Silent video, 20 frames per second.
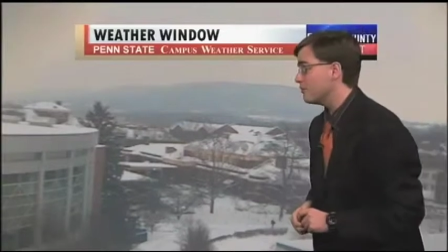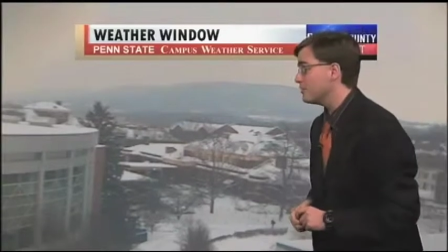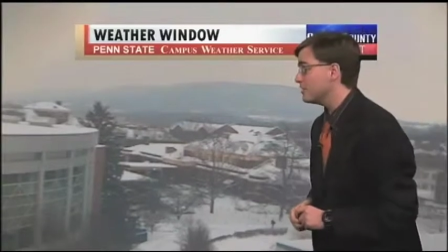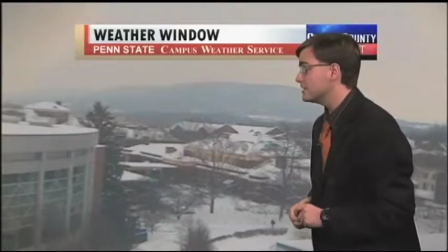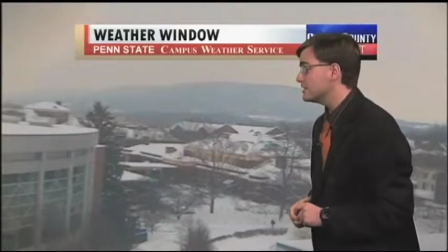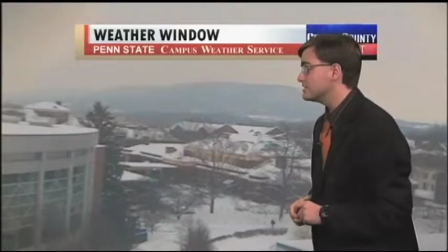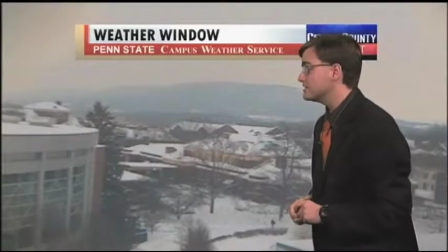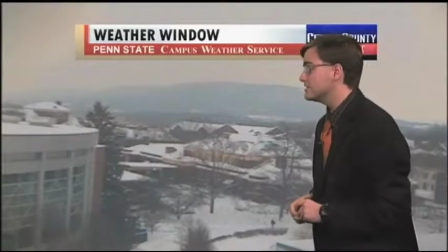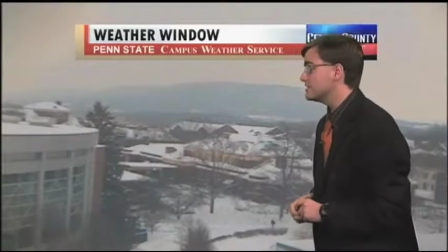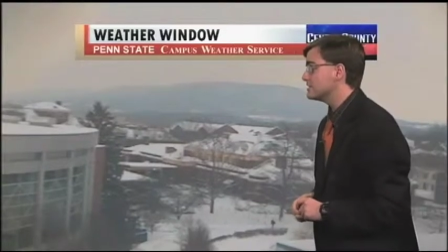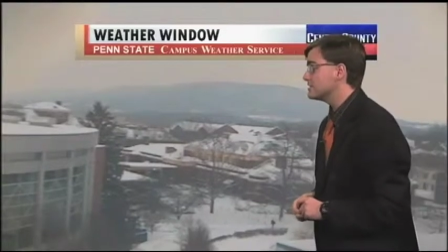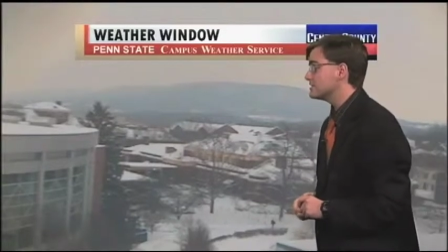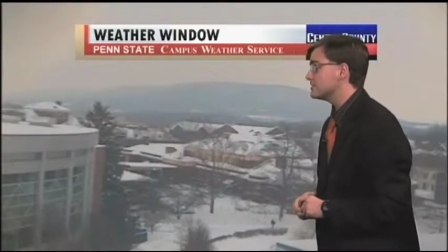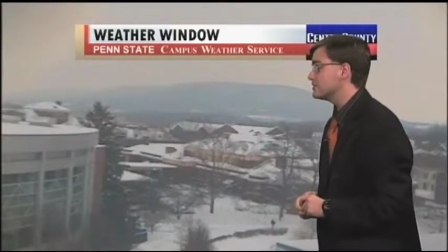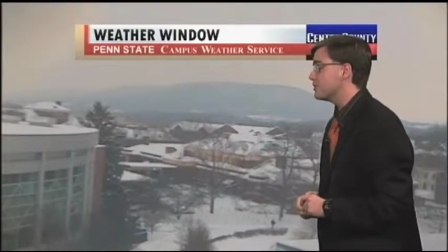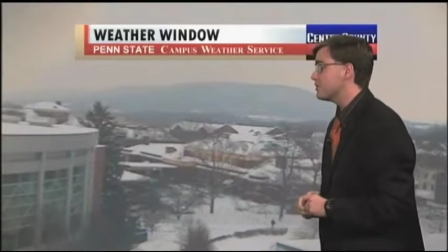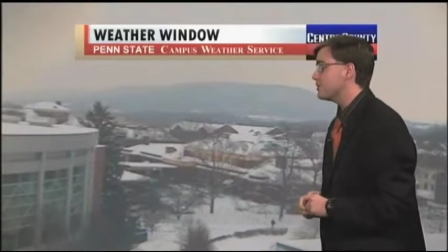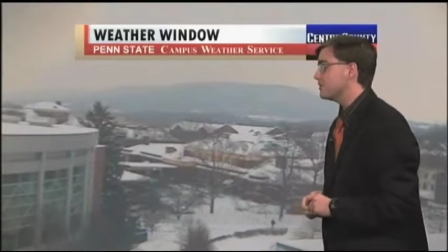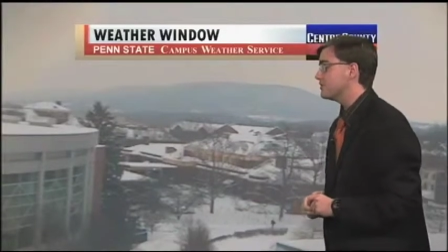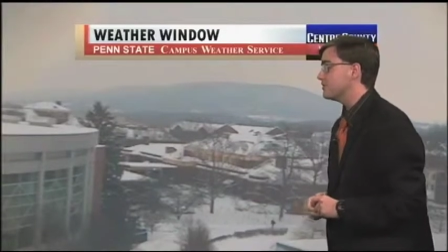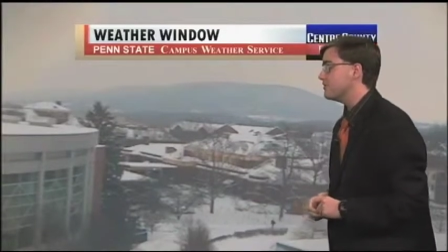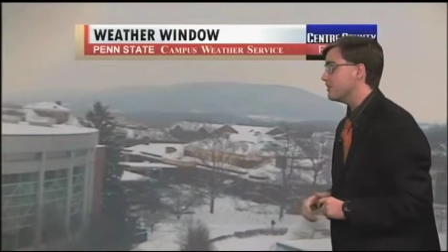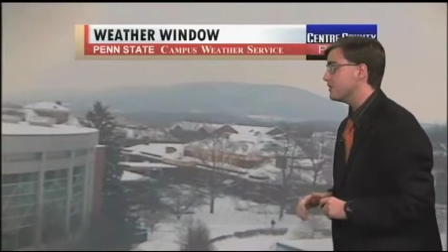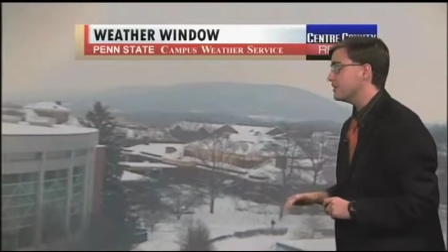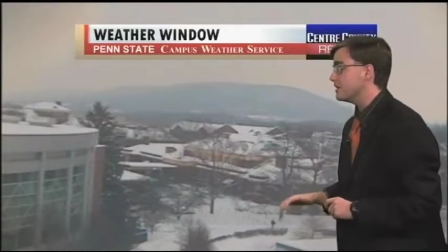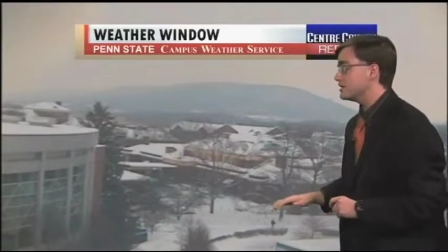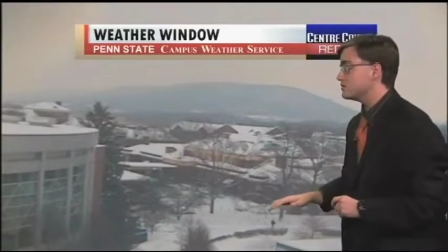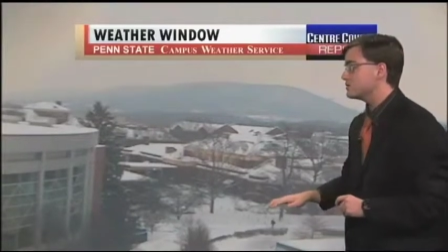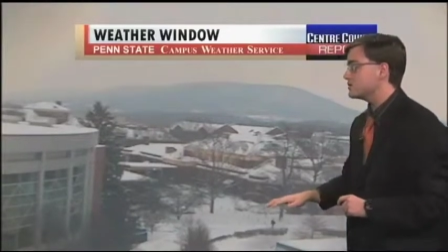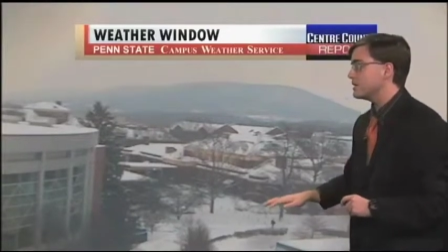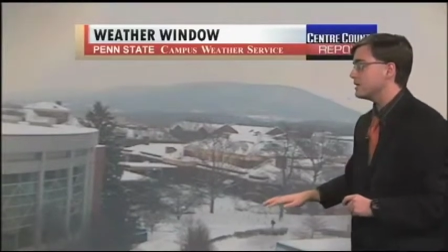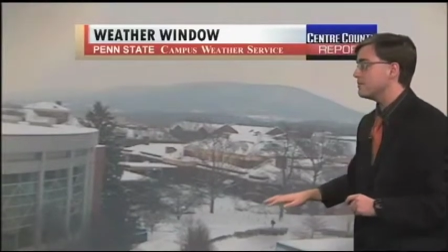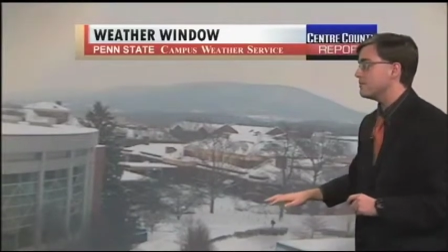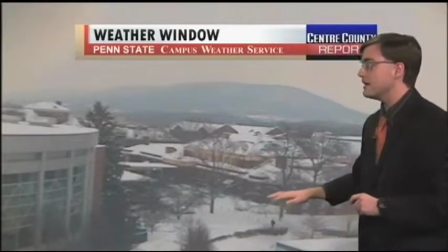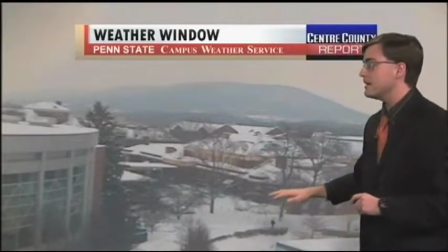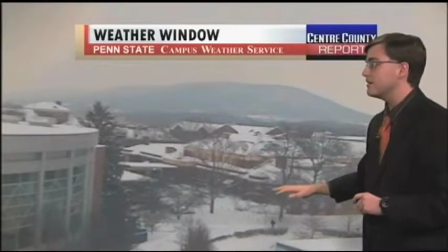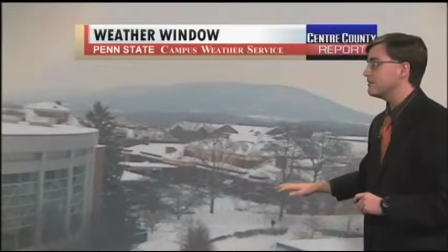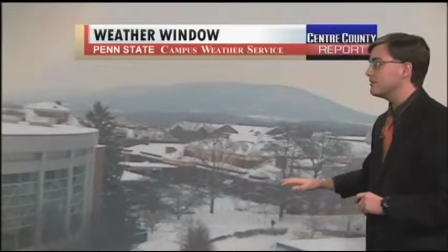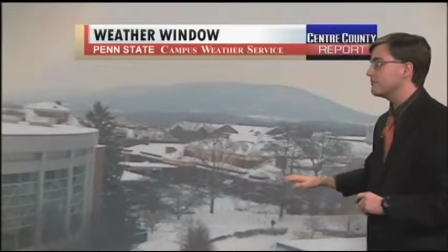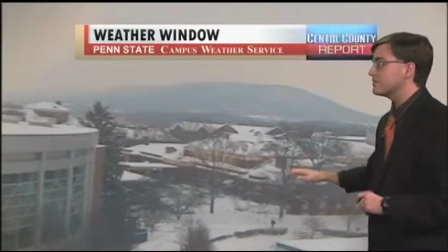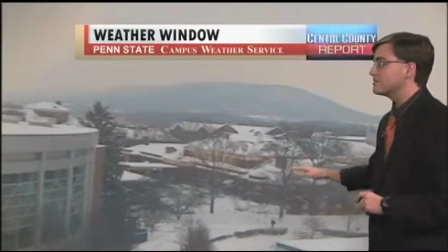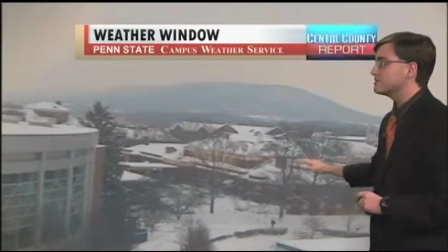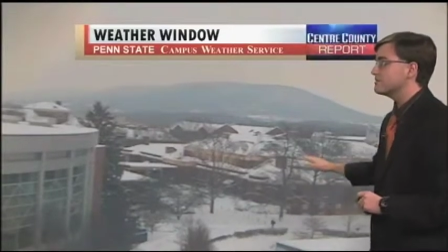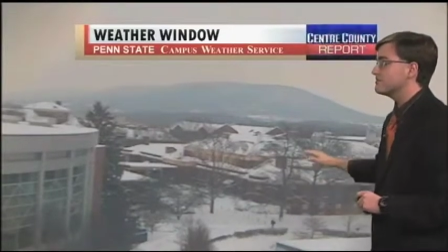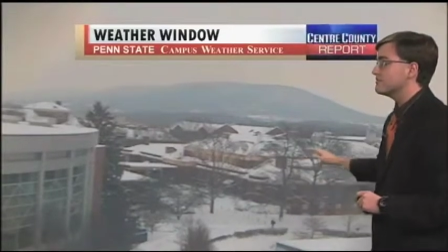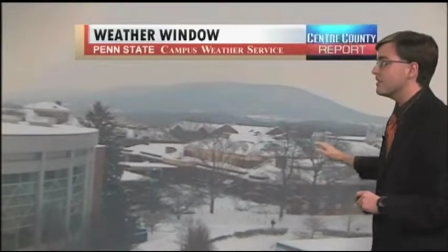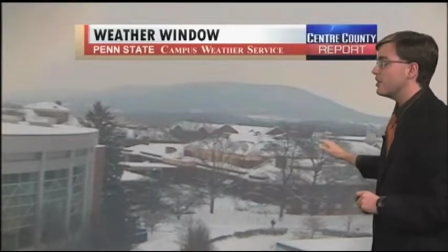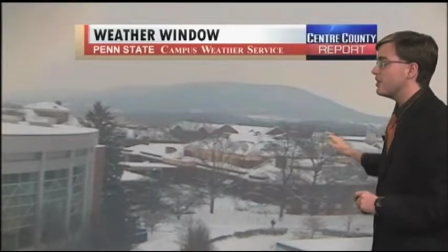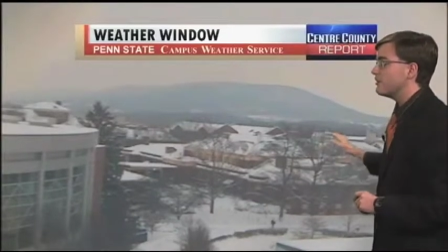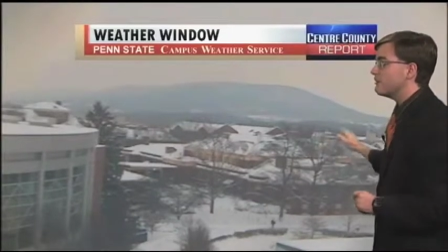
We can see the snow that fell yesterday making for some very